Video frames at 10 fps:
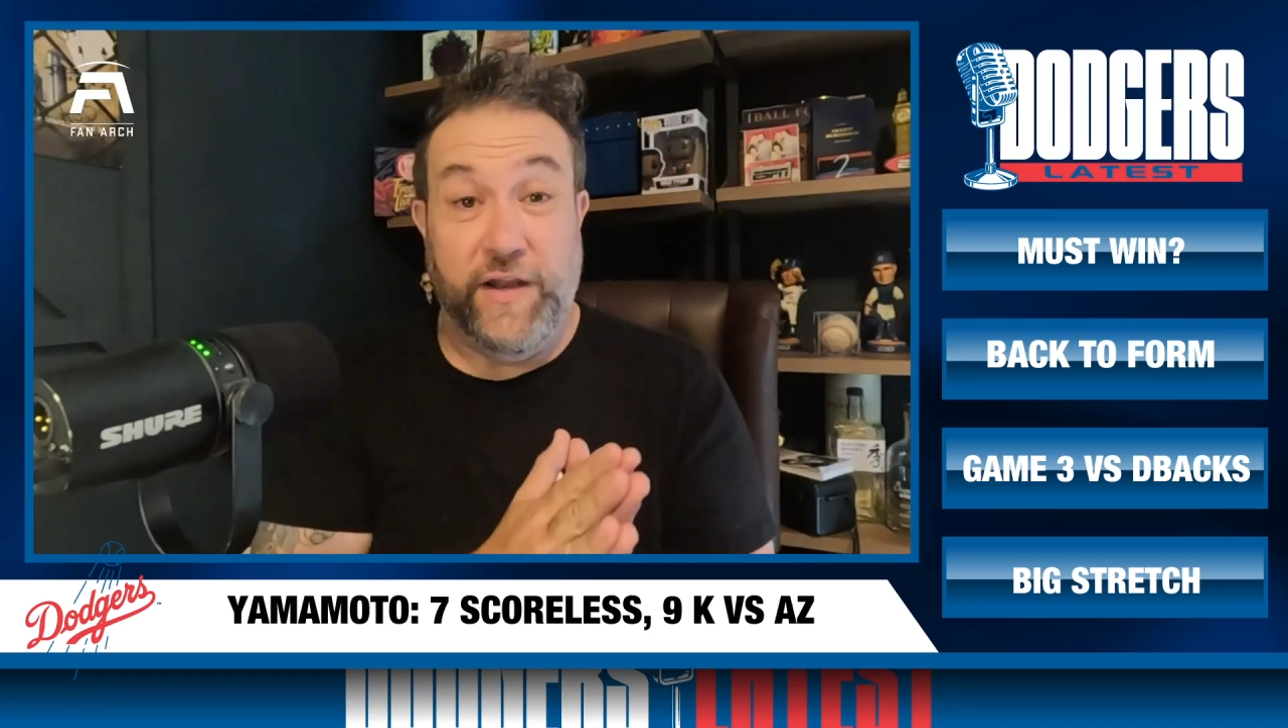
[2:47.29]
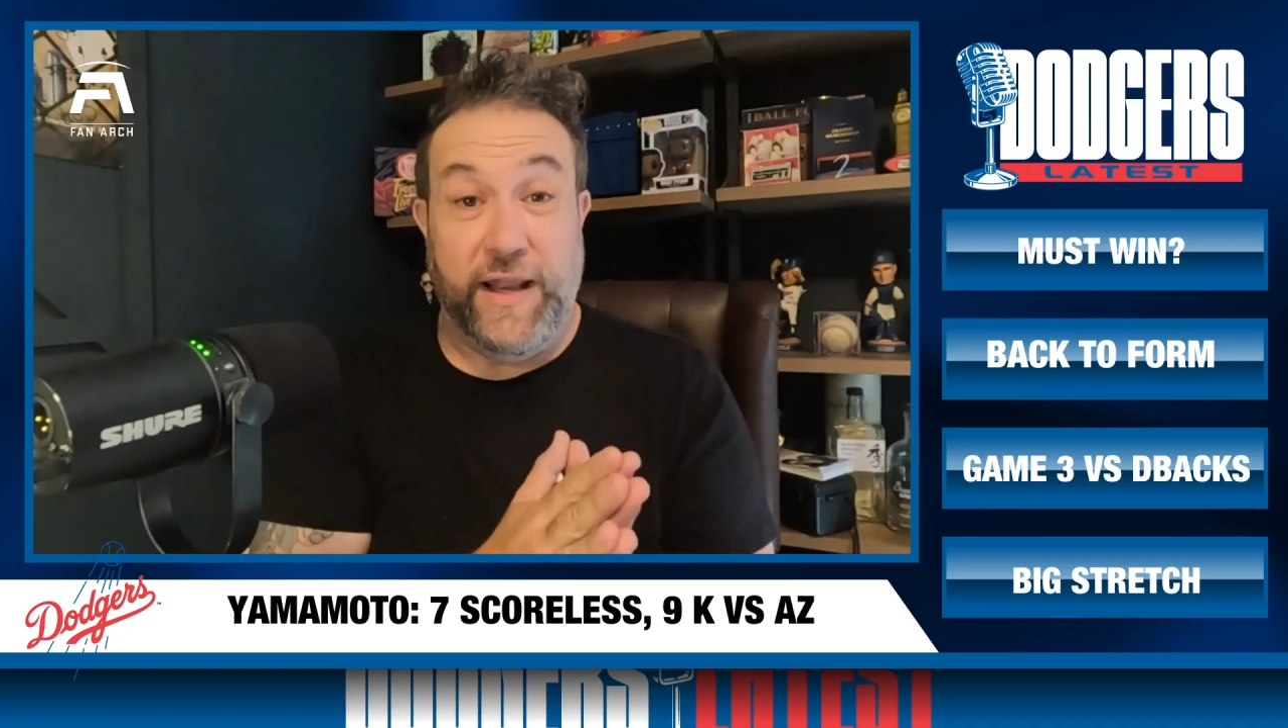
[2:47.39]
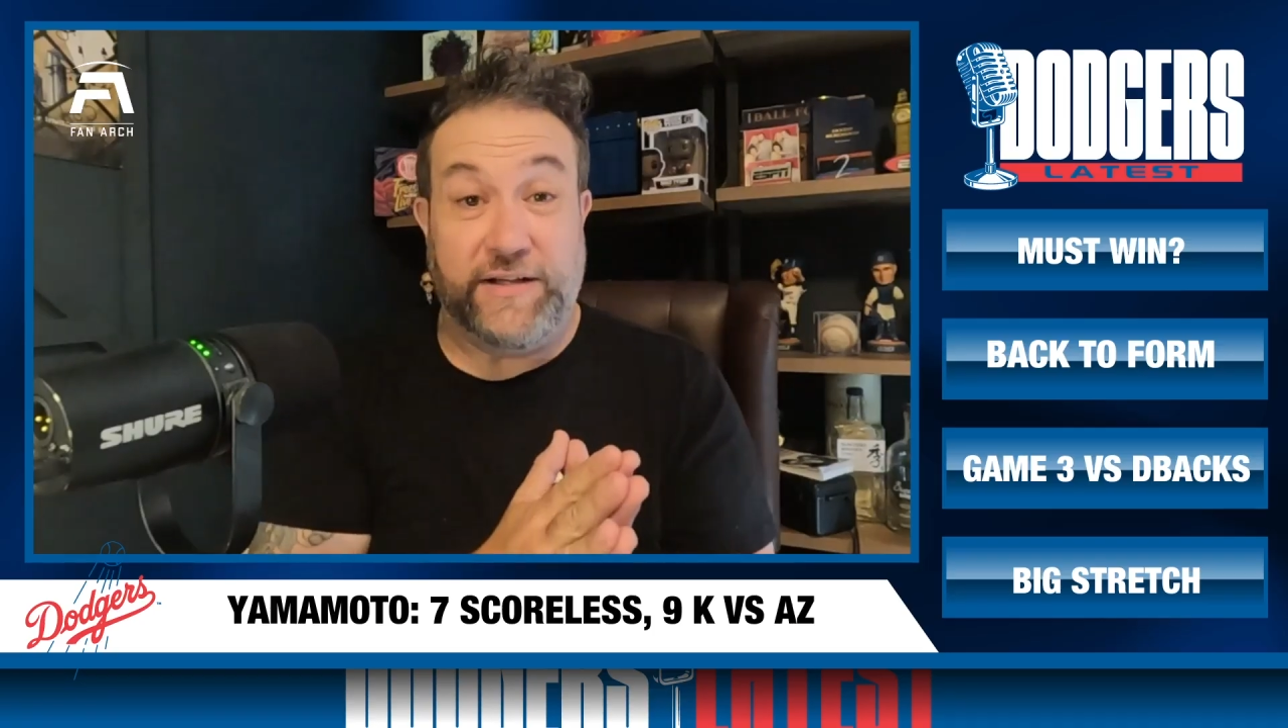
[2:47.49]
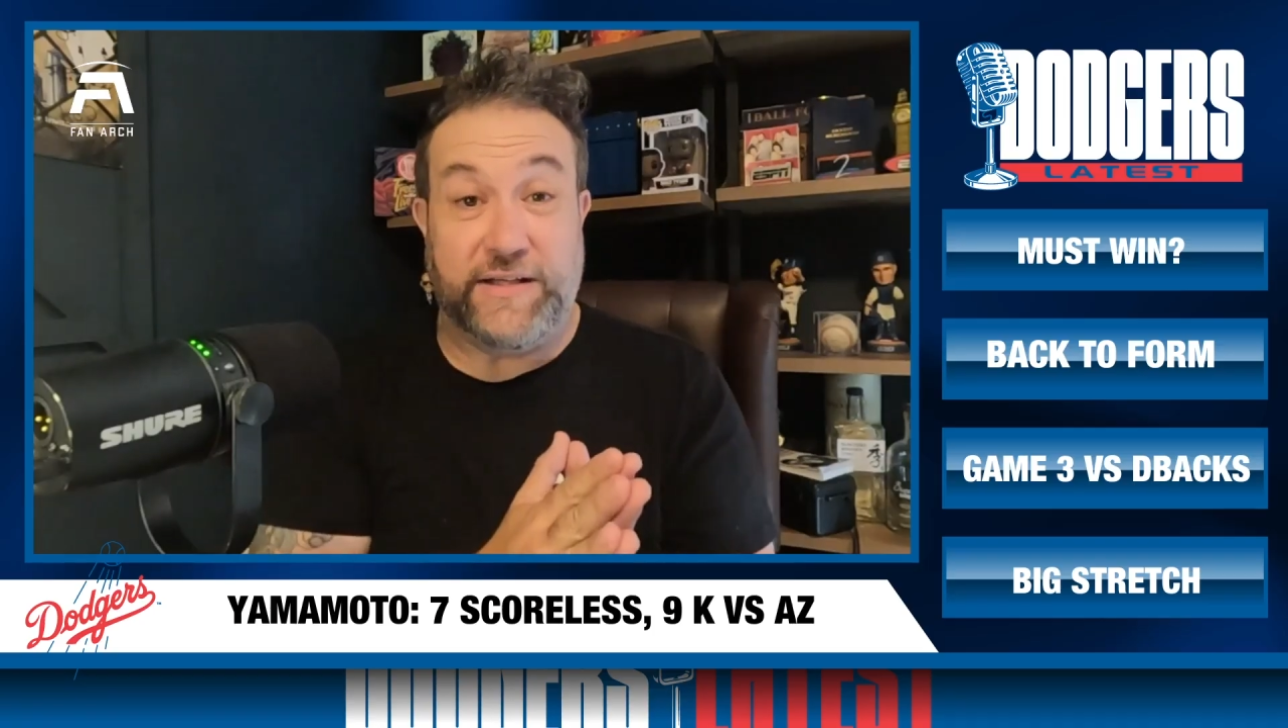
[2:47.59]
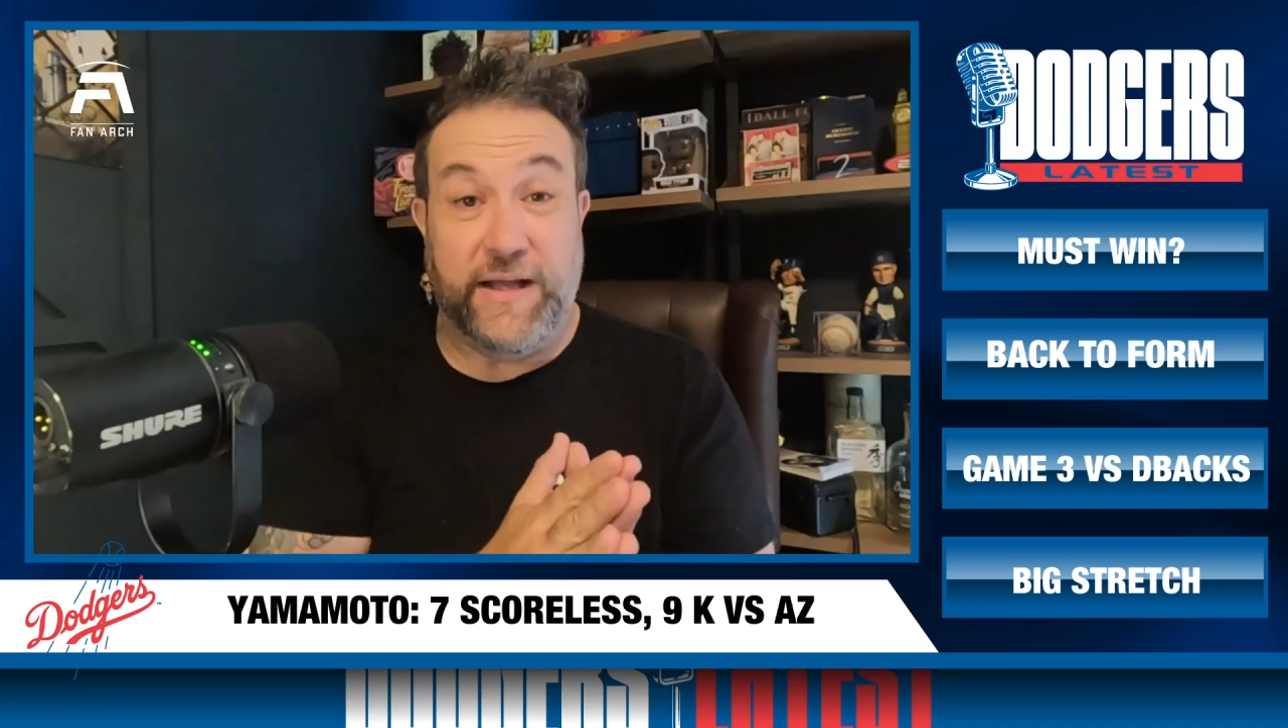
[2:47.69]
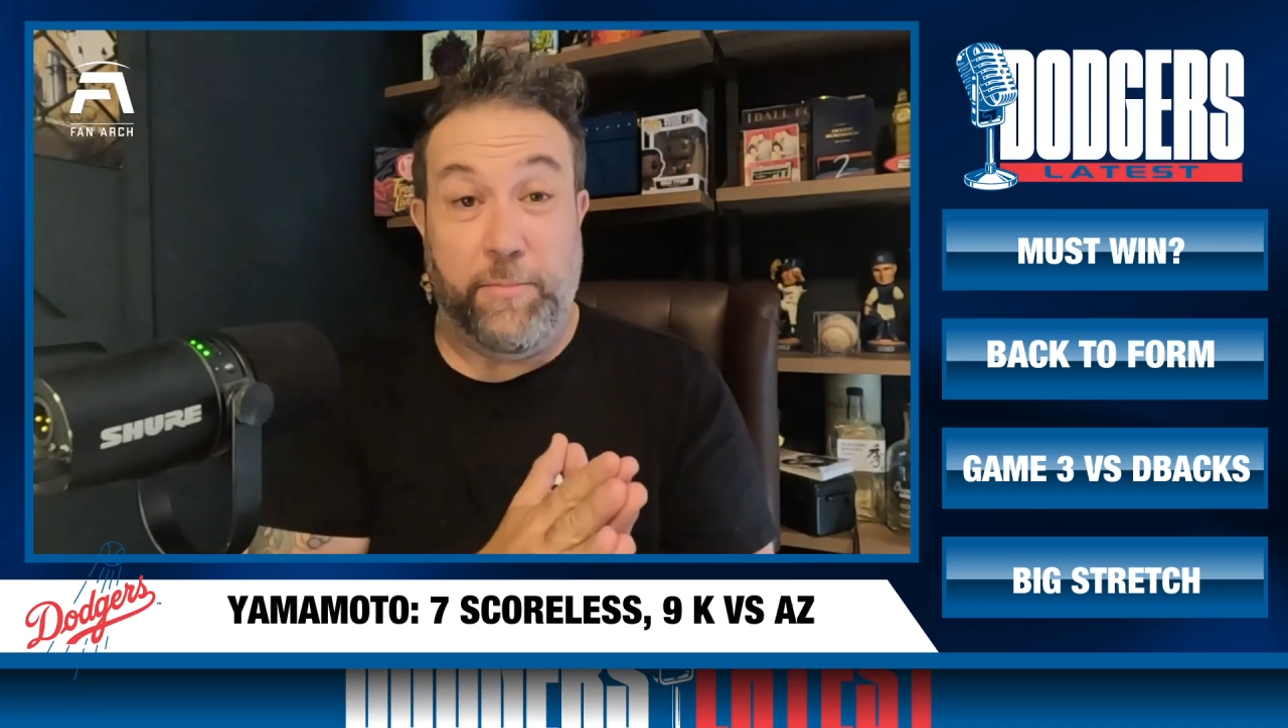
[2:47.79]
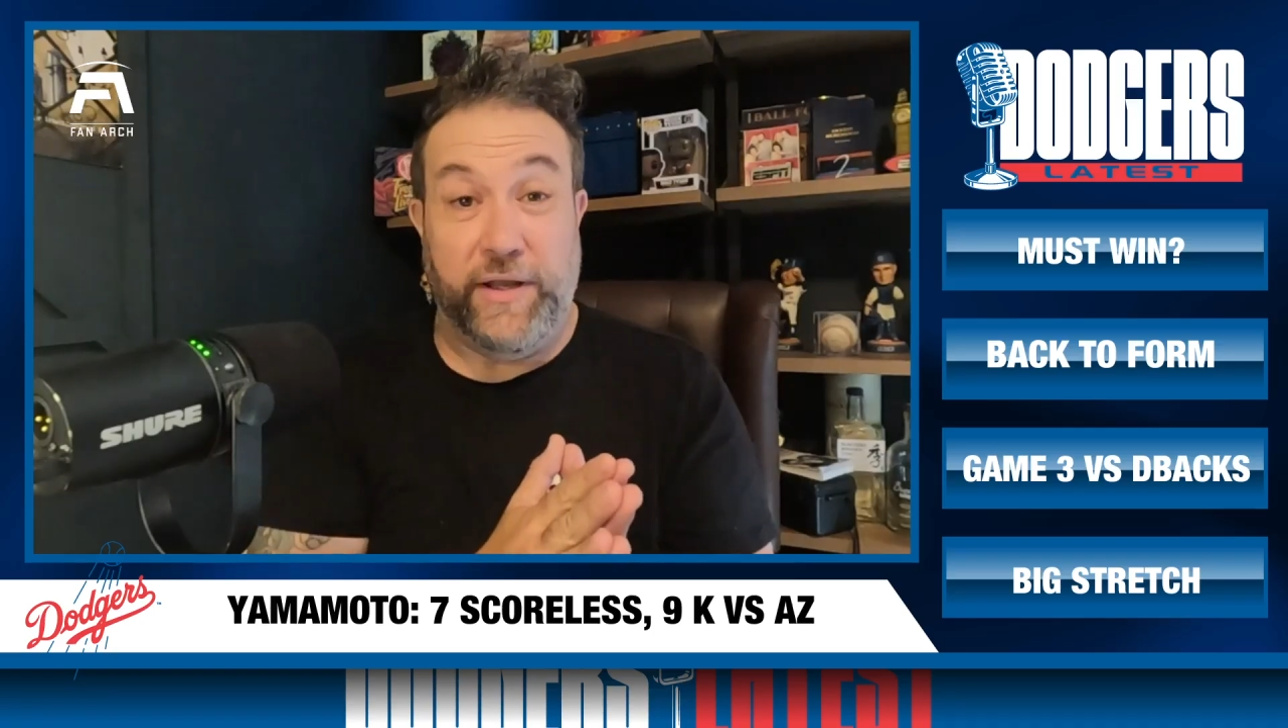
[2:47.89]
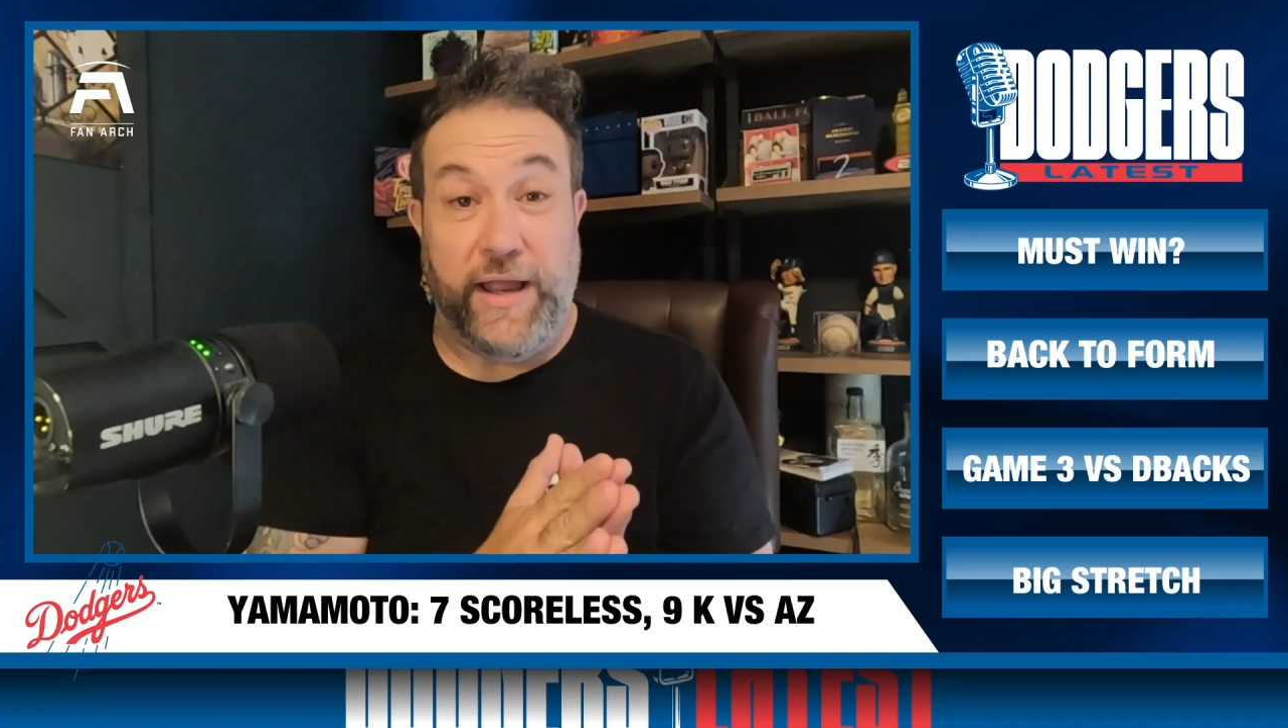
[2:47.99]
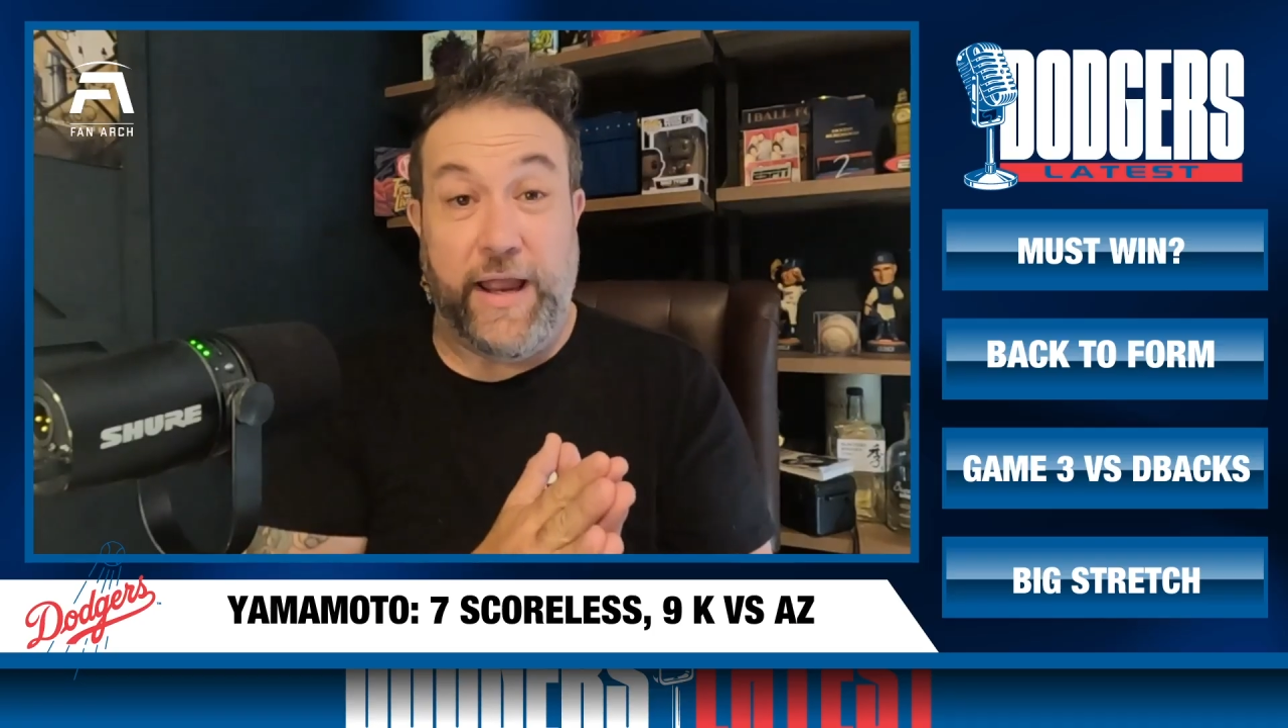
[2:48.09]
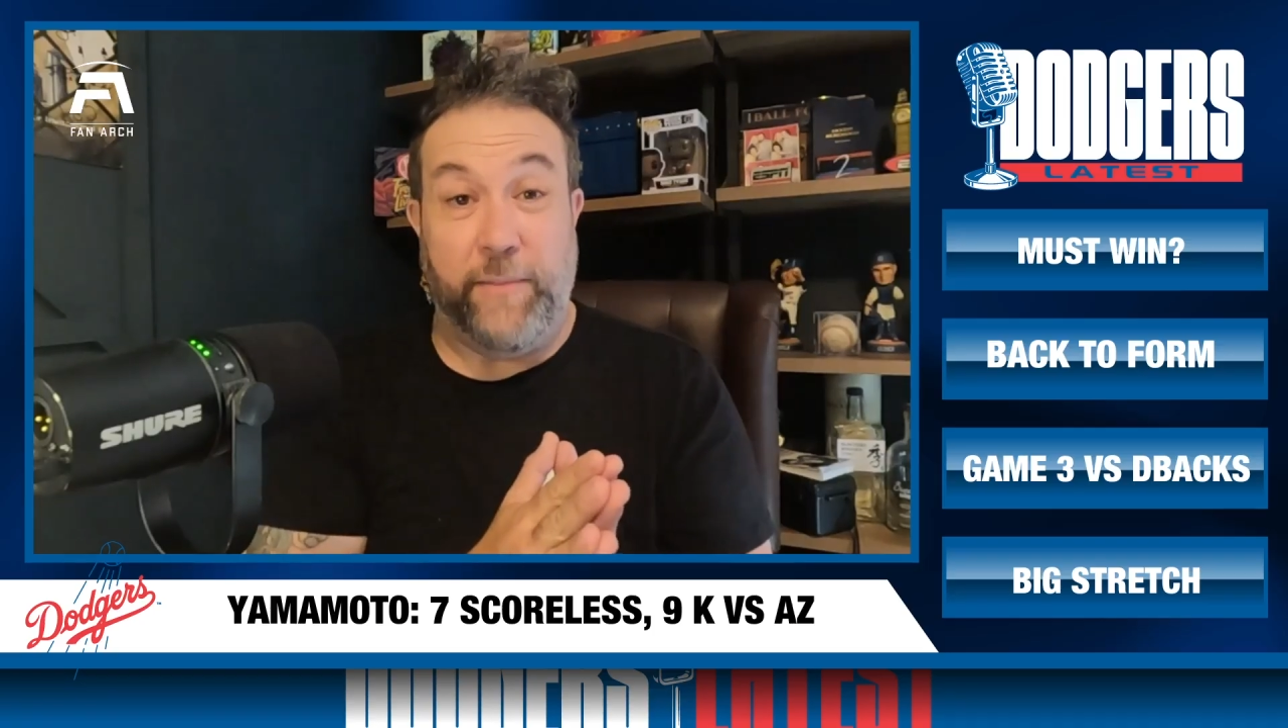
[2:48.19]
last couple of
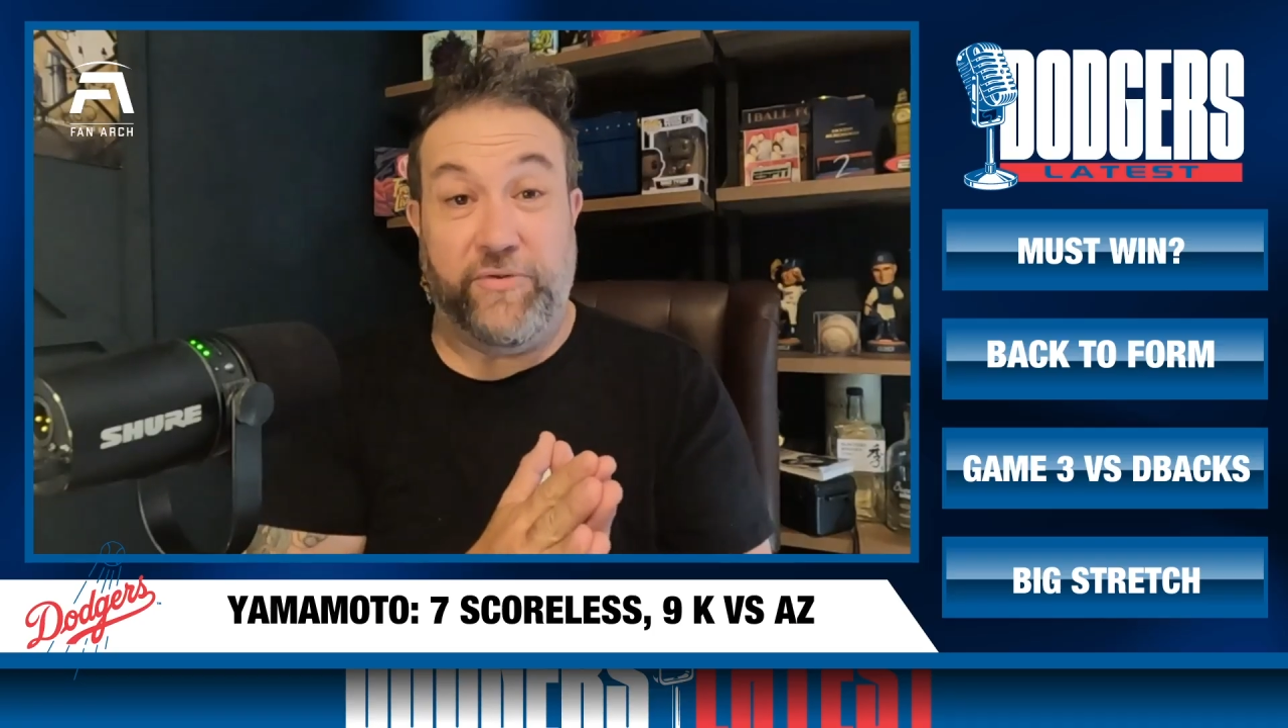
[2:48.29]
games.